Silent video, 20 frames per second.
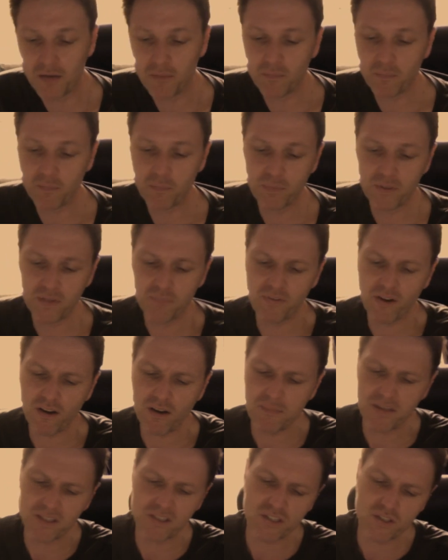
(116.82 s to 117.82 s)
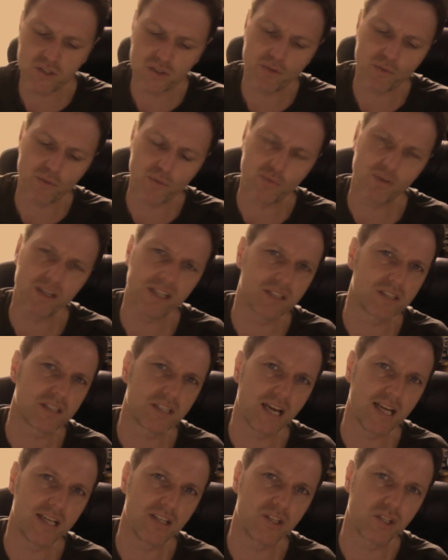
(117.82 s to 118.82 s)
but very much in sort of 3
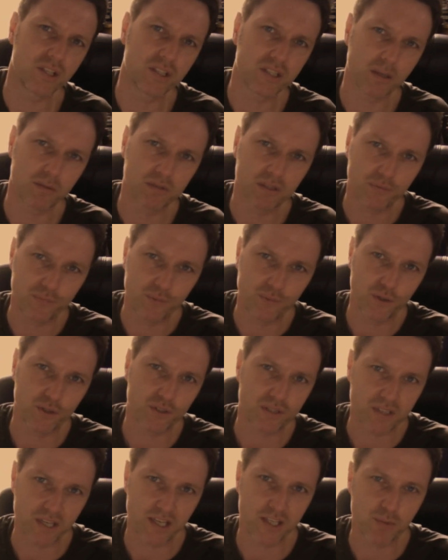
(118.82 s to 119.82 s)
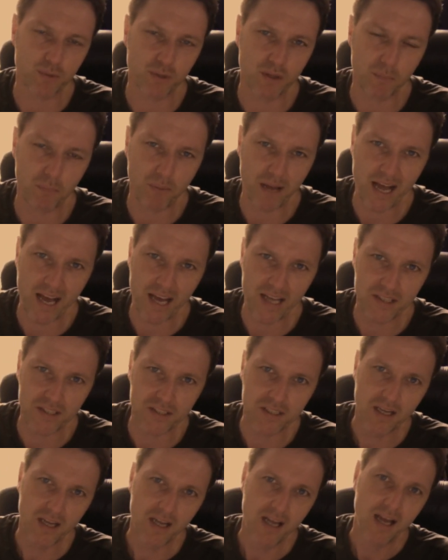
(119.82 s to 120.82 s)
stages. There was the first stage with the band,
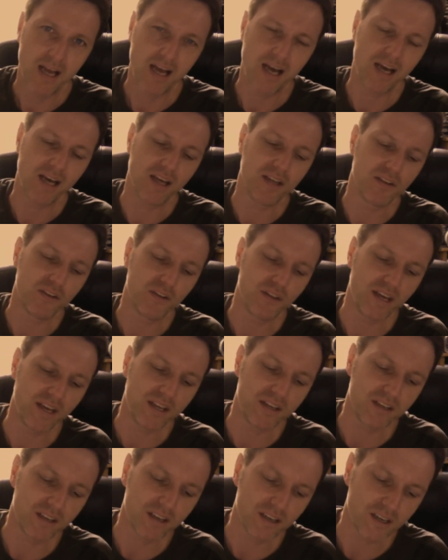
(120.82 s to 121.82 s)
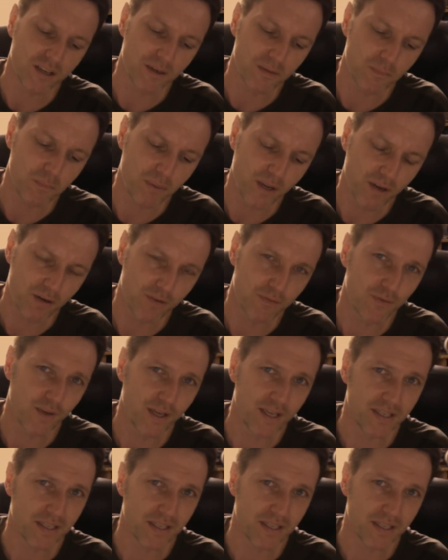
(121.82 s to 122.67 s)
and then Becker and Fagen